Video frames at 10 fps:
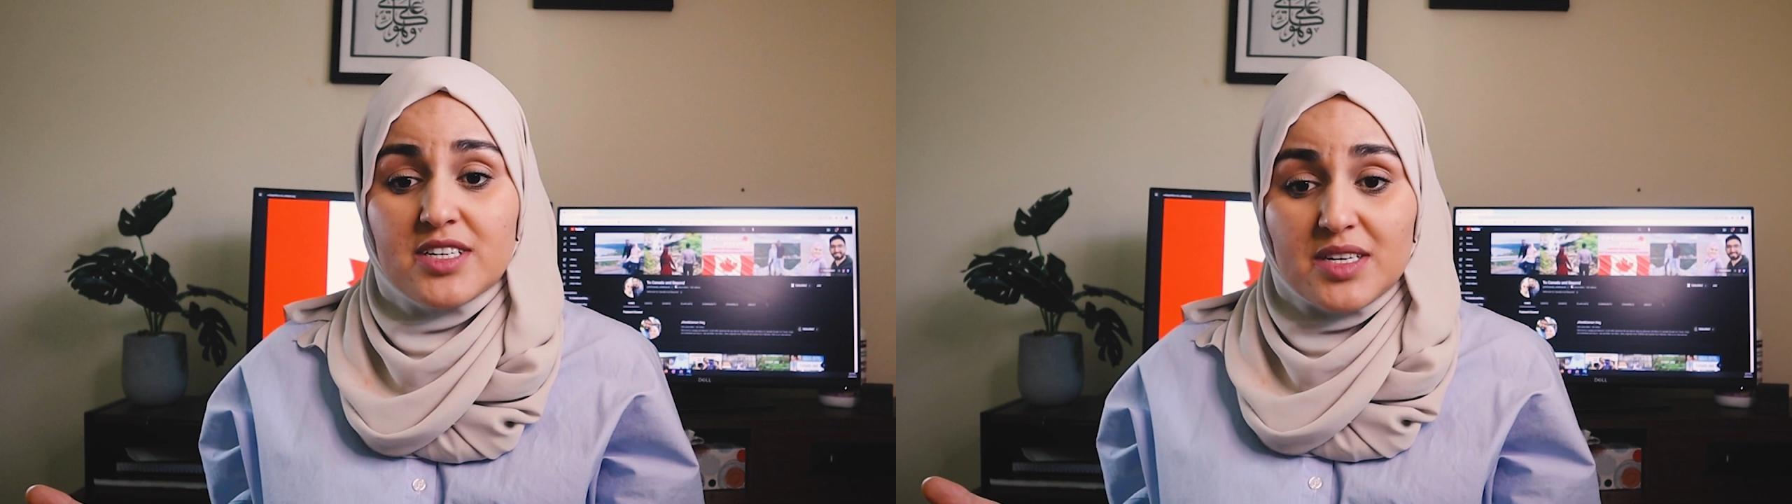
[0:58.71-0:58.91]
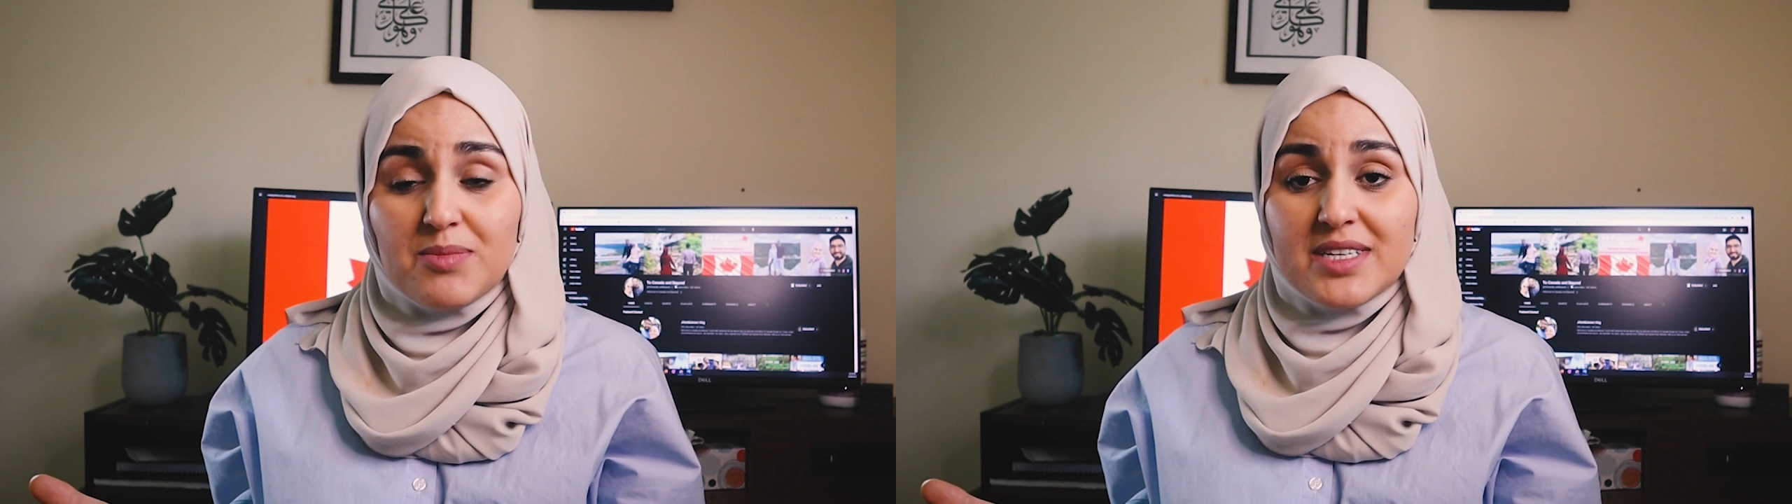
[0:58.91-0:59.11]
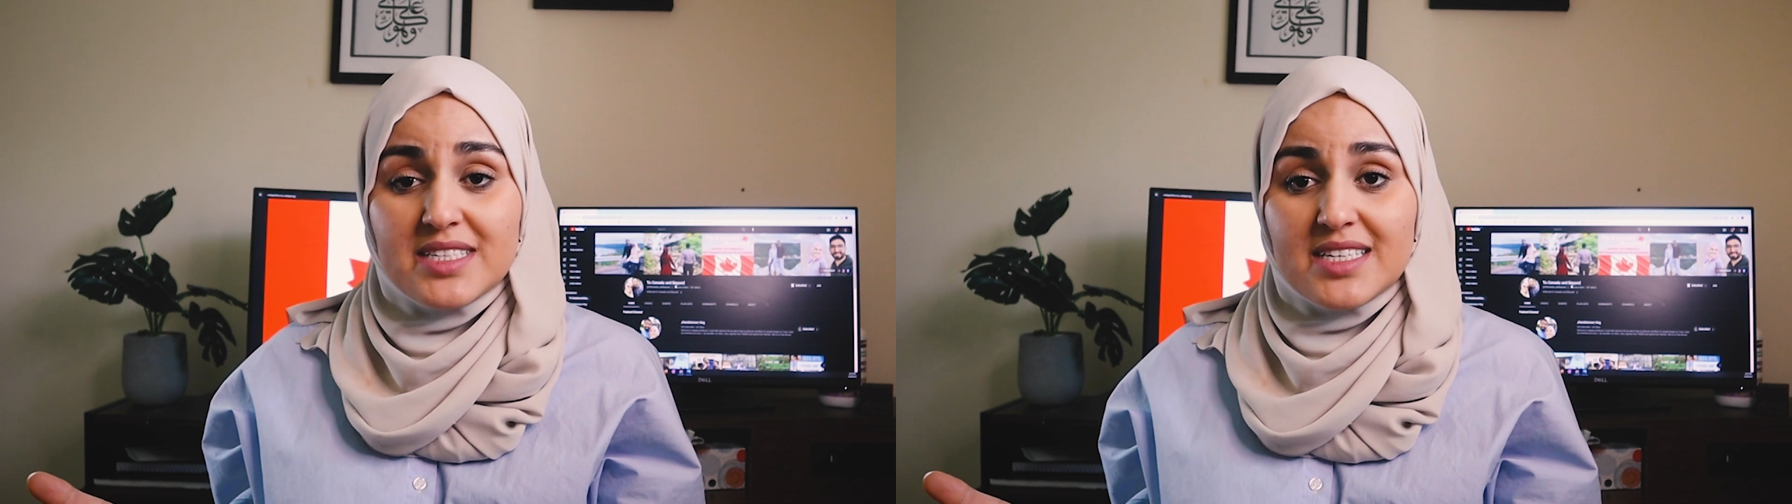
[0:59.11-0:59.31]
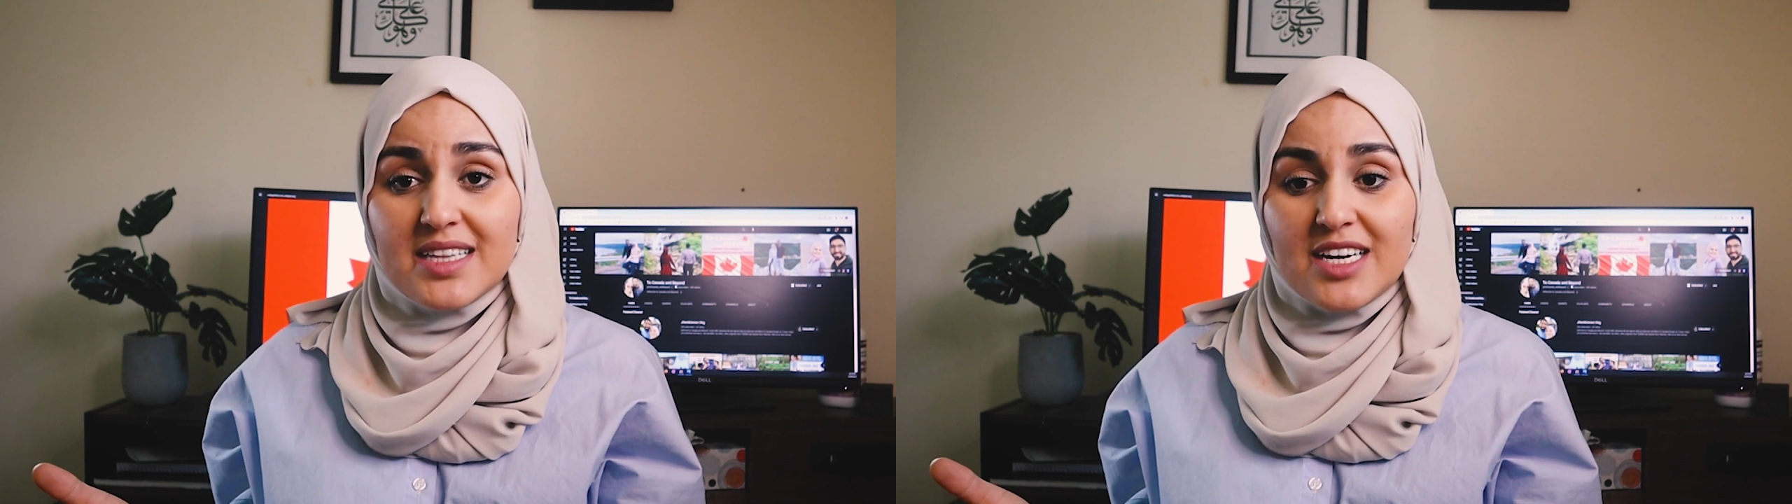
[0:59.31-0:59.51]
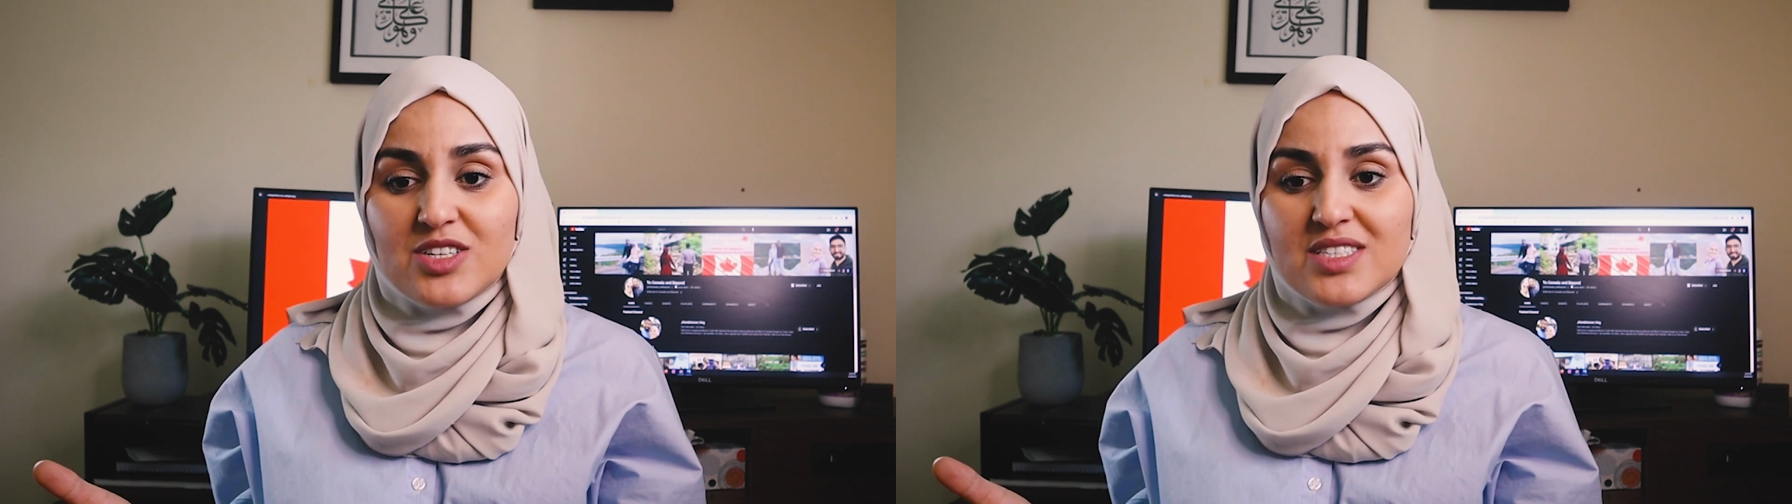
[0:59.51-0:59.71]
completing
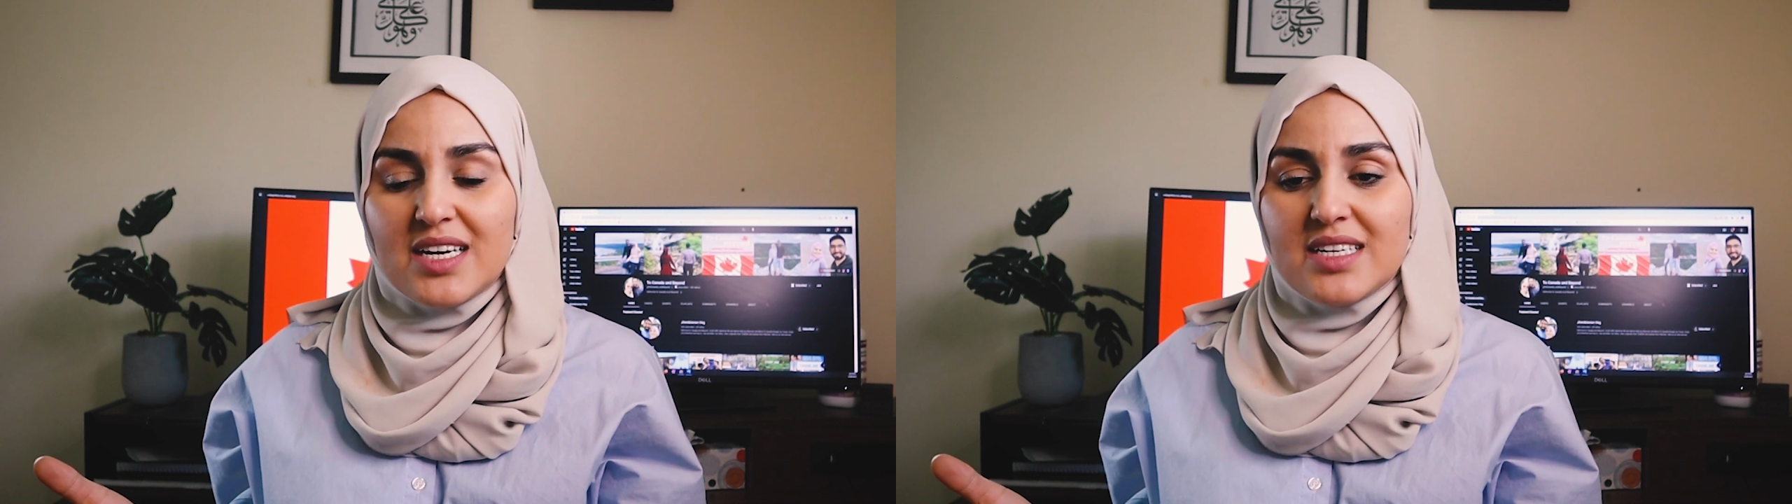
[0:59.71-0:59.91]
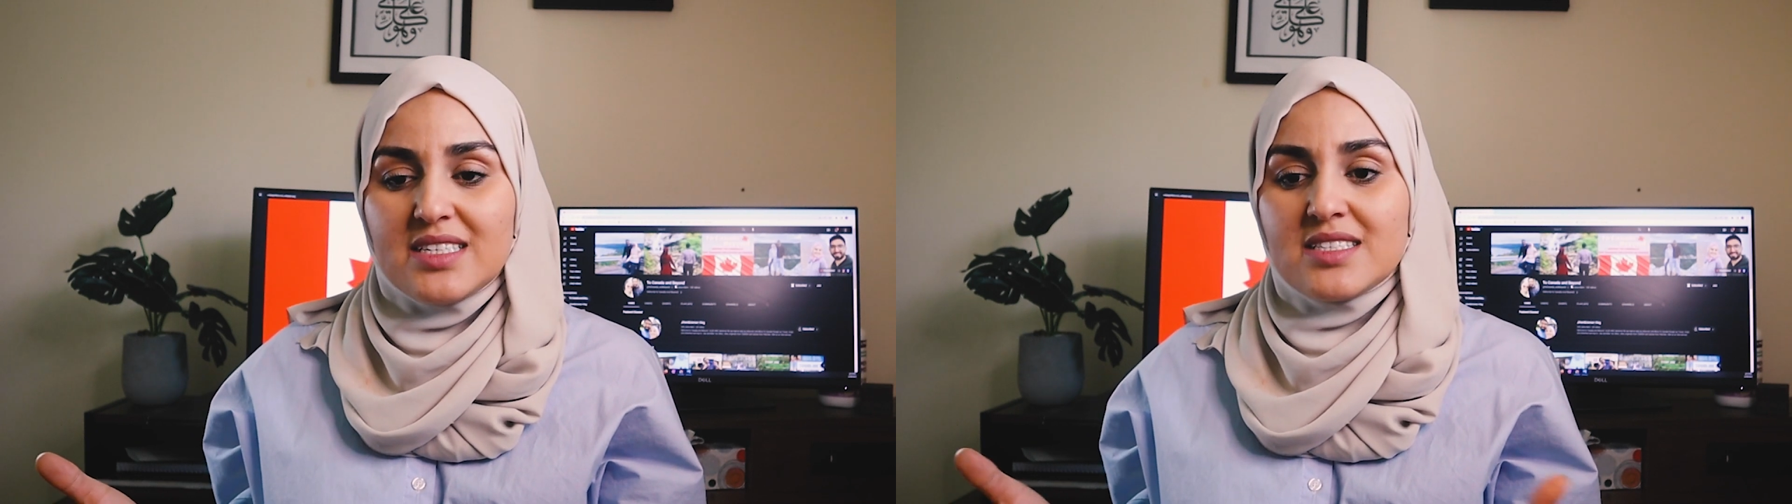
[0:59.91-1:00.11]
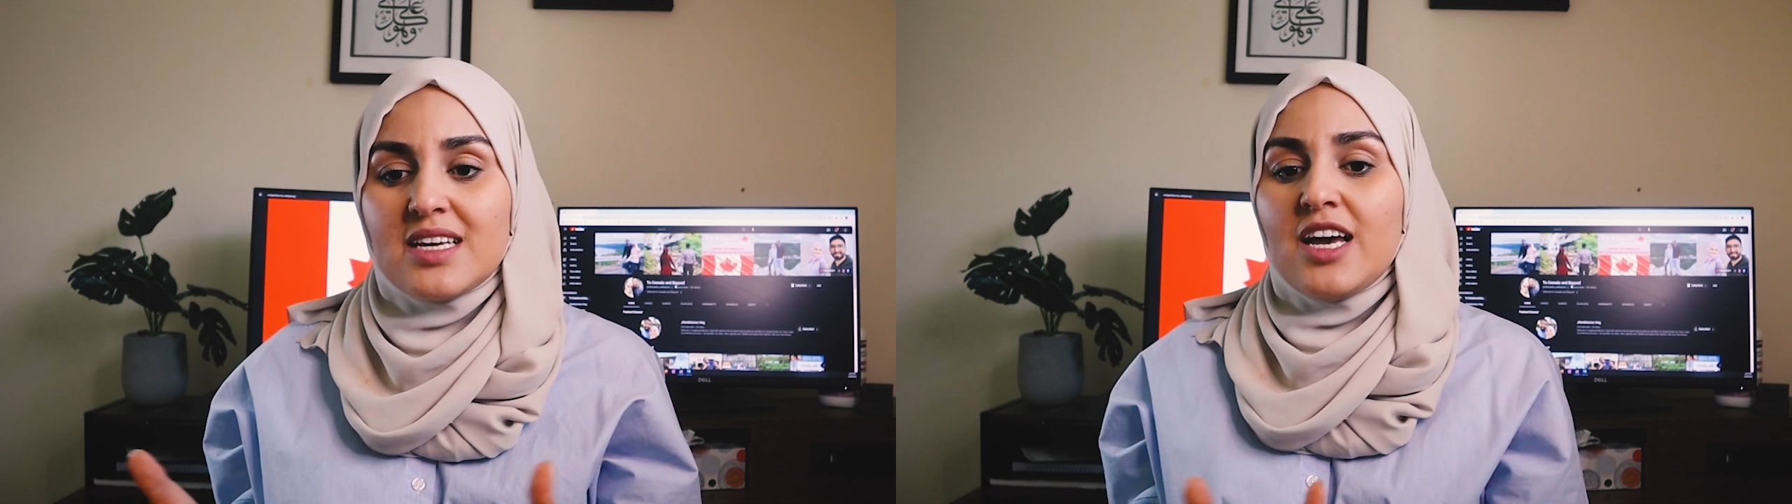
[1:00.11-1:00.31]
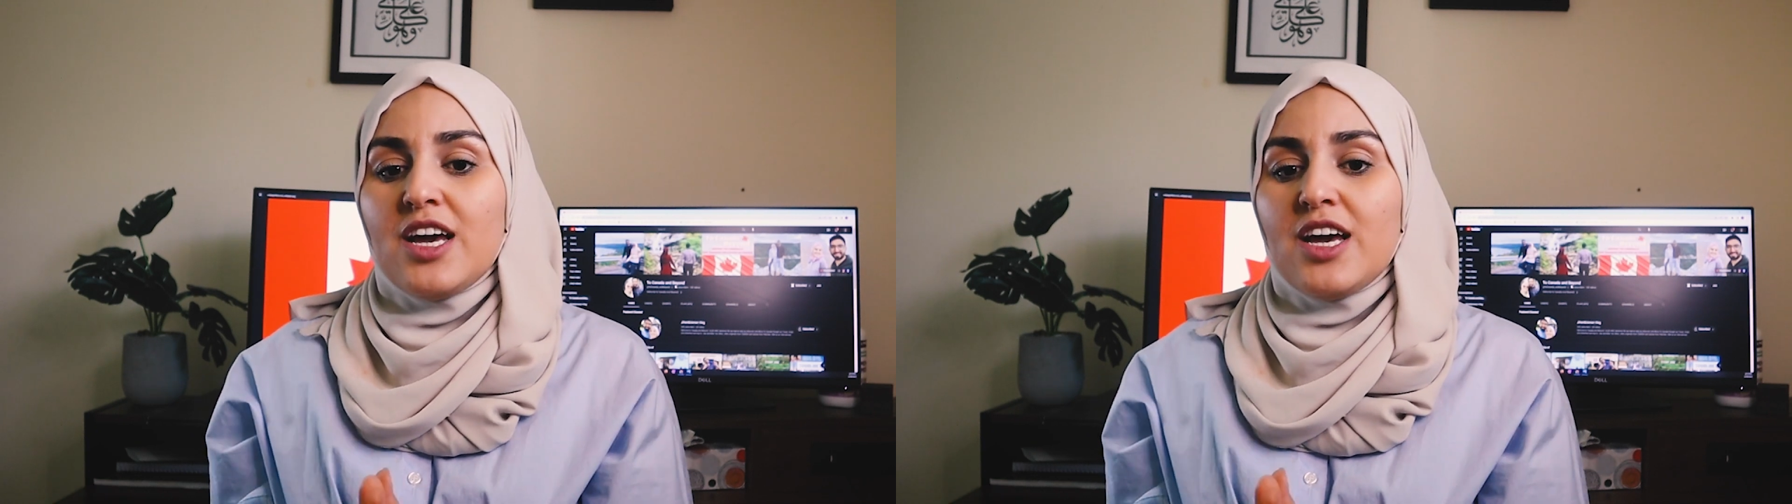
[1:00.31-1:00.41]
their studies.